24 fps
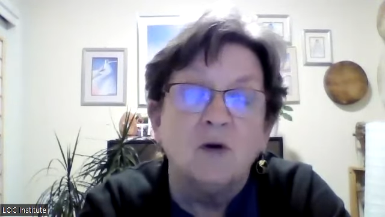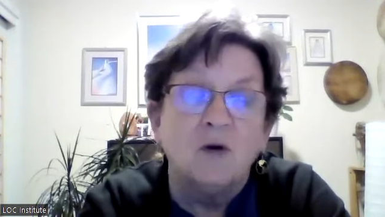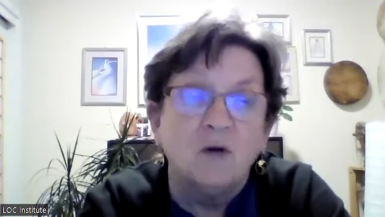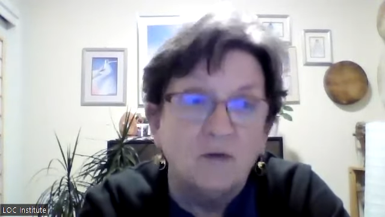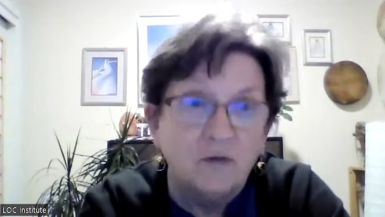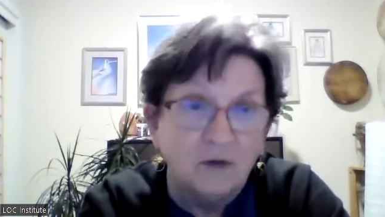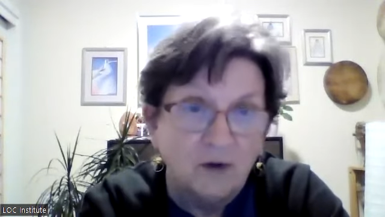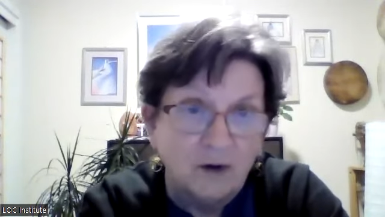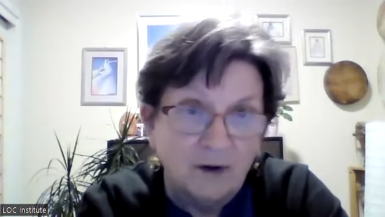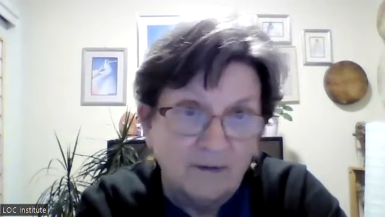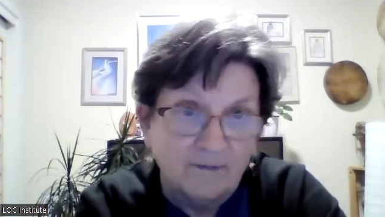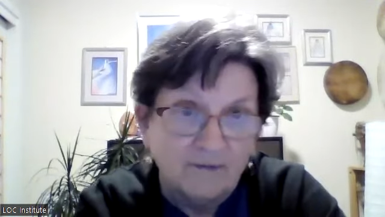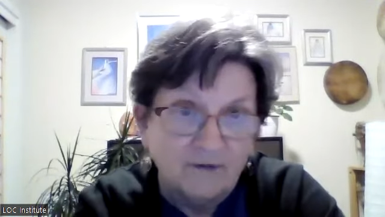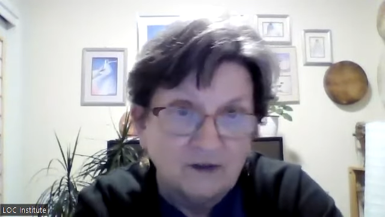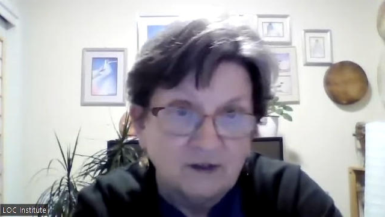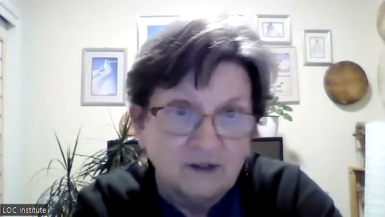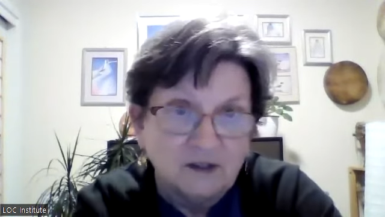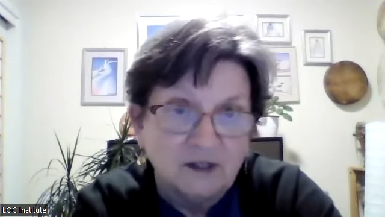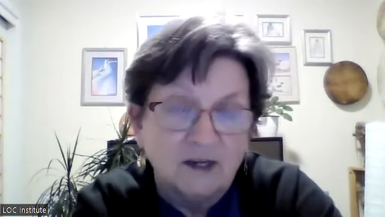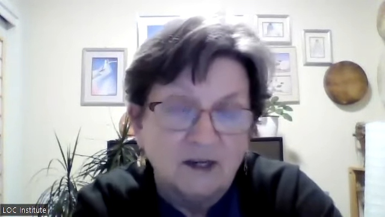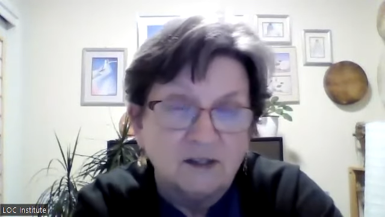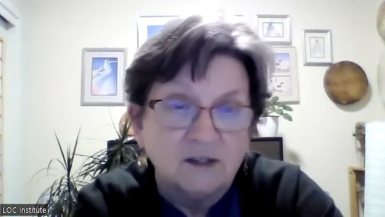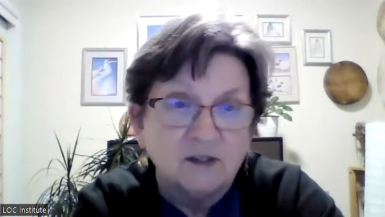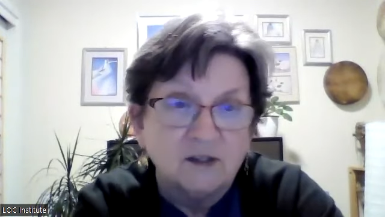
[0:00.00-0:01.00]

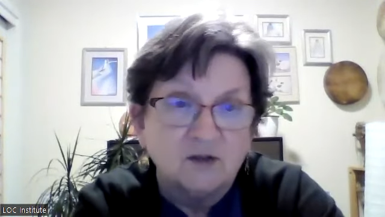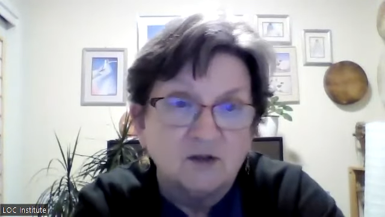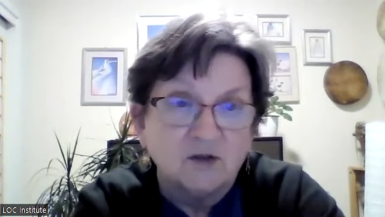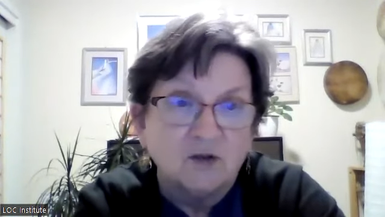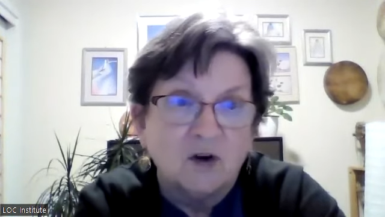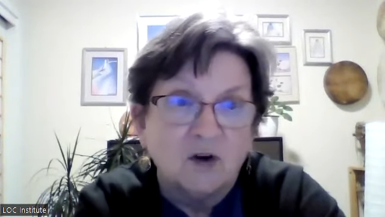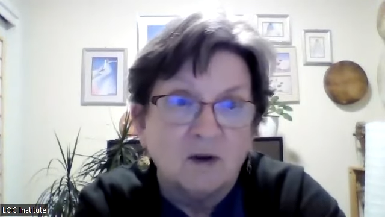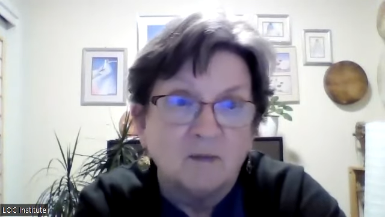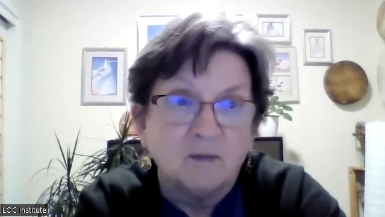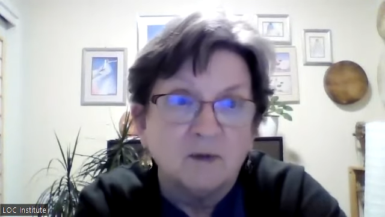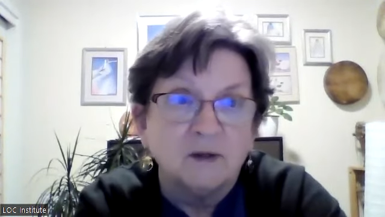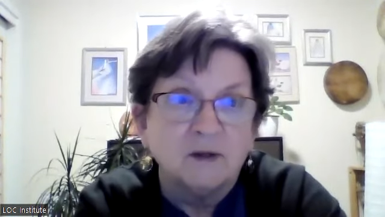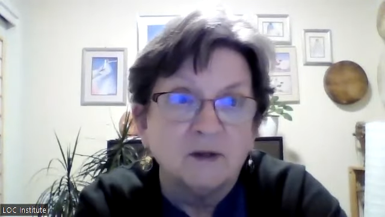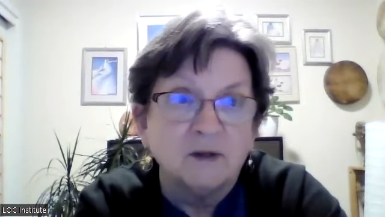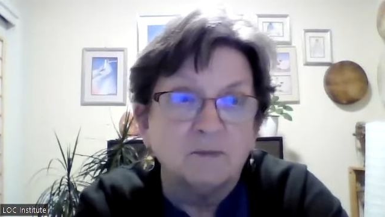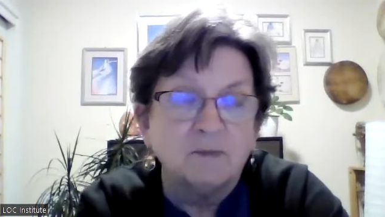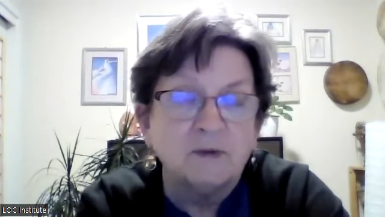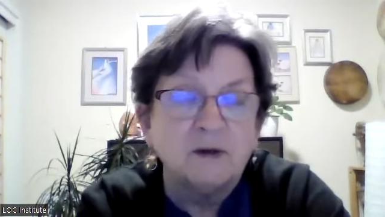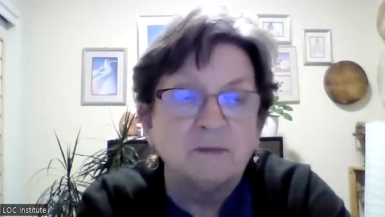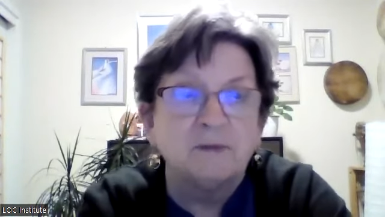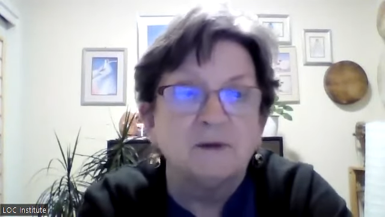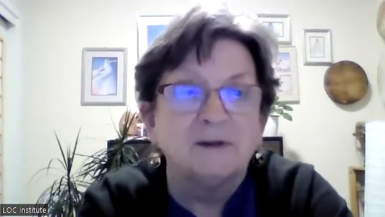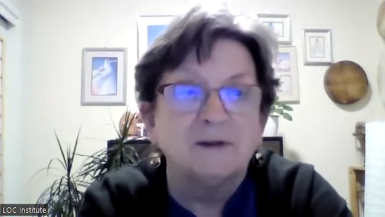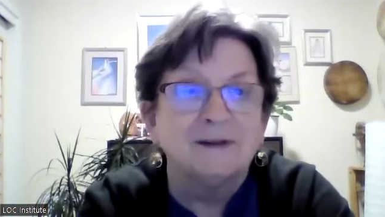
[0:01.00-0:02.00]
overemphasizing trauma, that
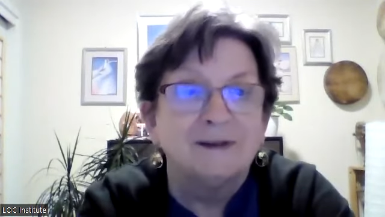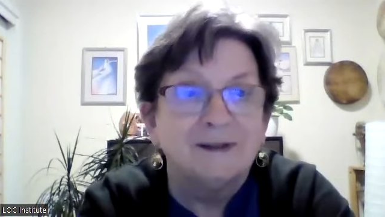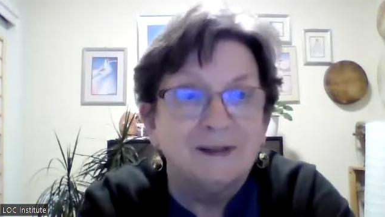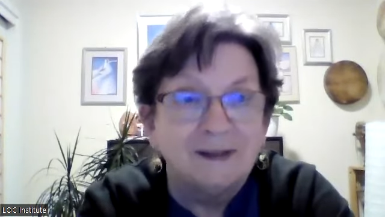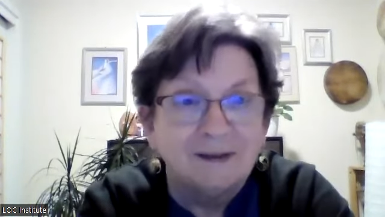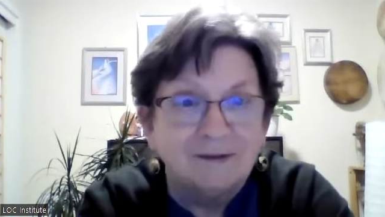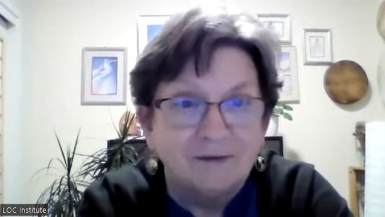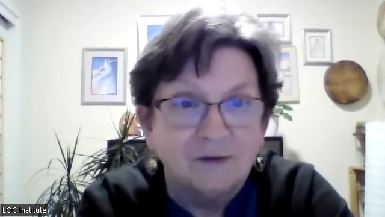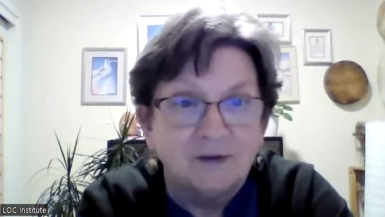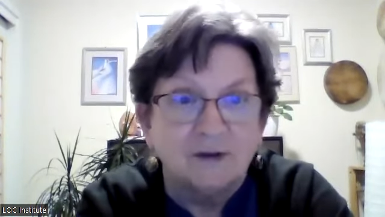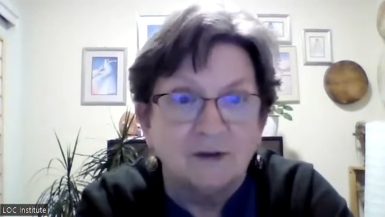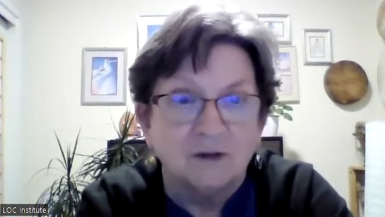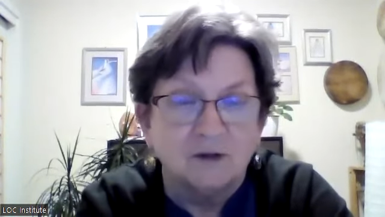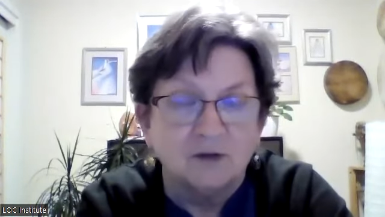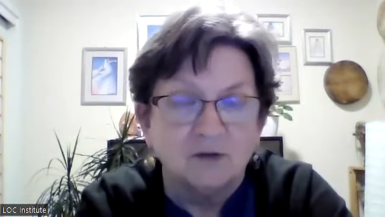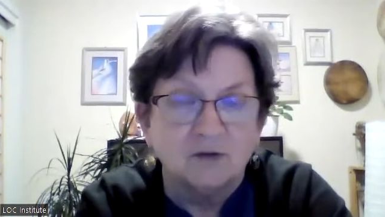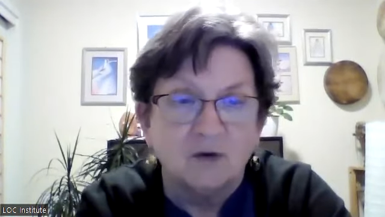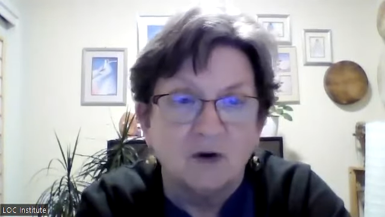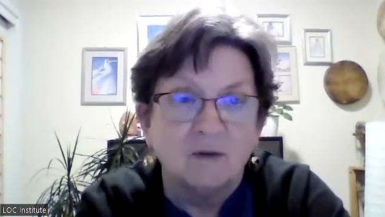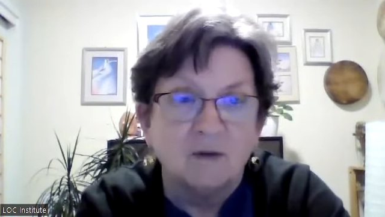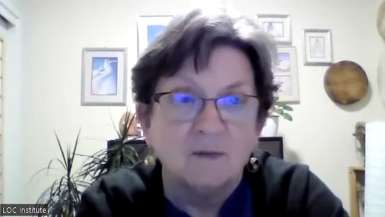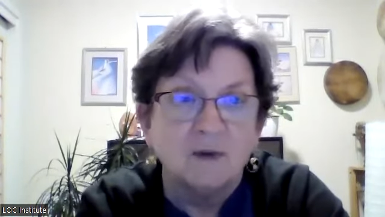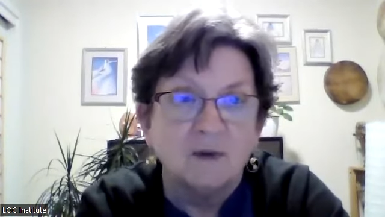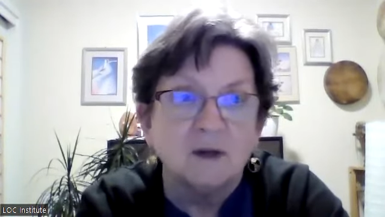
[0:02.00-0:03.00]
people live their
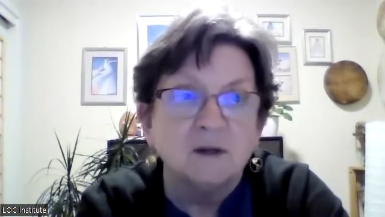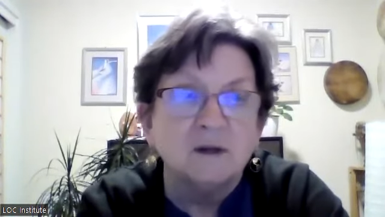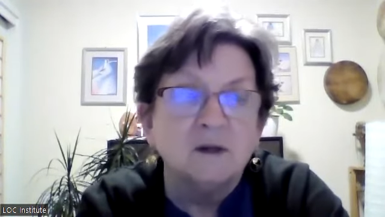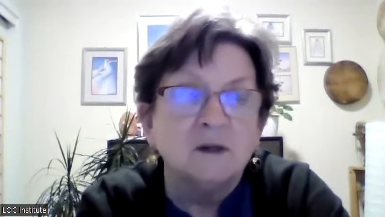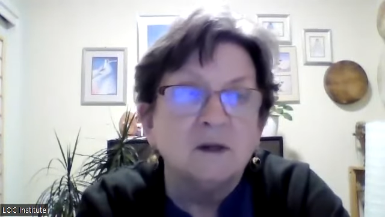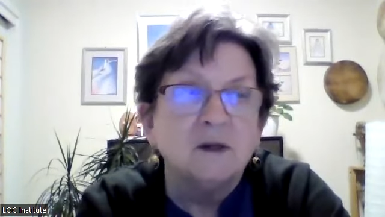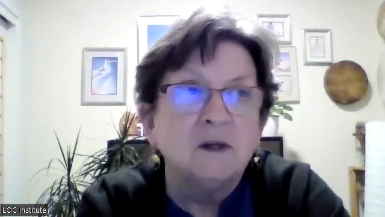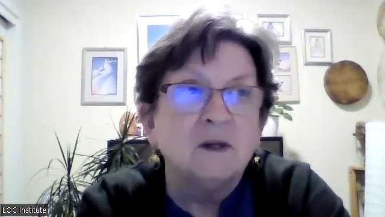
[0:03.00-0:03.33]
trauma.